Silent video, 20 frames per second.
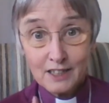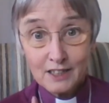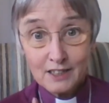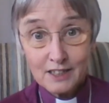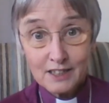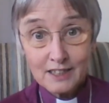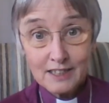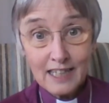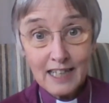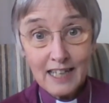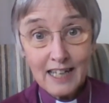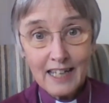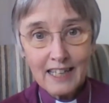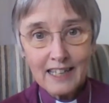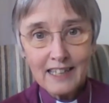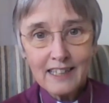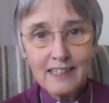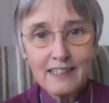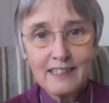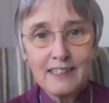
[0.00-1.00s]

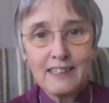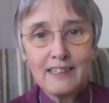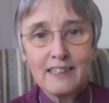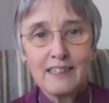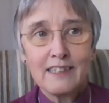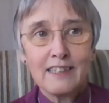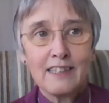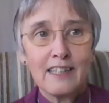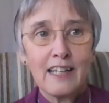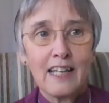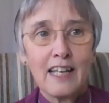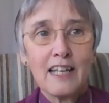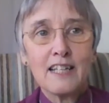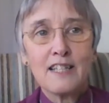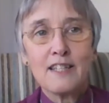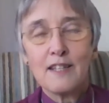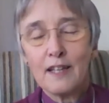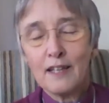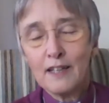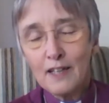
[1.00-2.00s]
Today
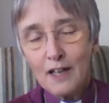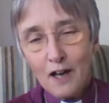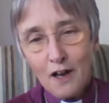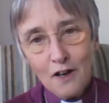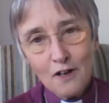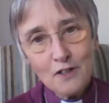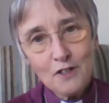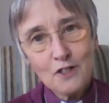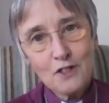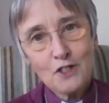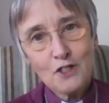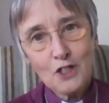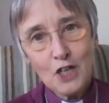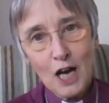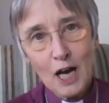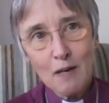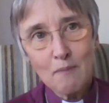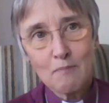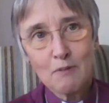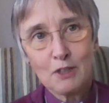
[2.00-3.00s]
is the last
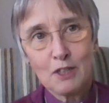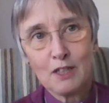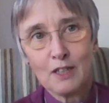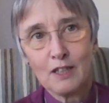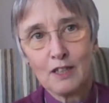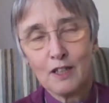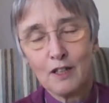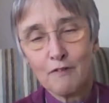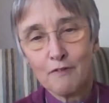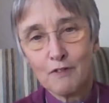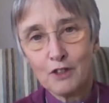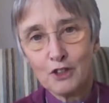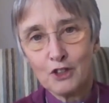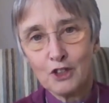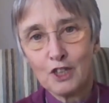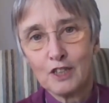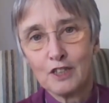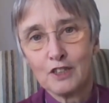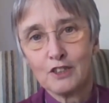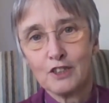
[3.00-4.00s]
chapter of the
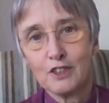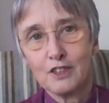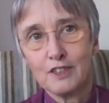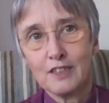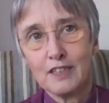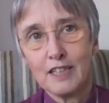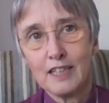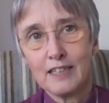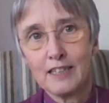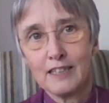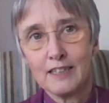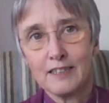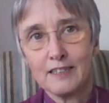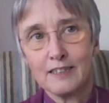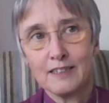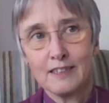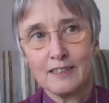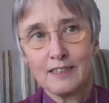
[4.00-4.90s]
church's year,